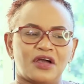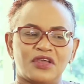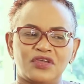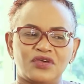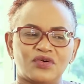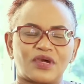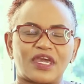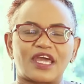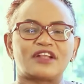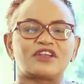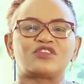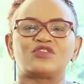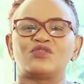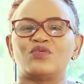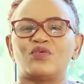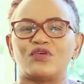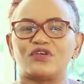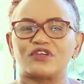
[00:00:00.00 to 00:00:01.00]
You can
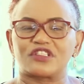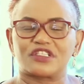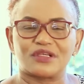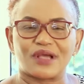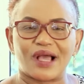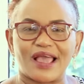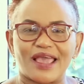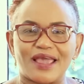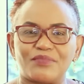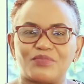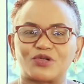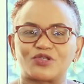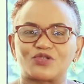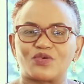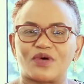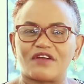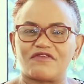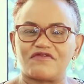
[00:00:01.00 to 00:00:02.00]
do what you're able
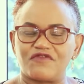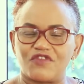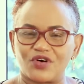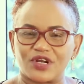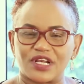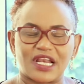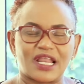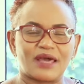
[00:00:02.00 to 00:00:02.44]
to afford.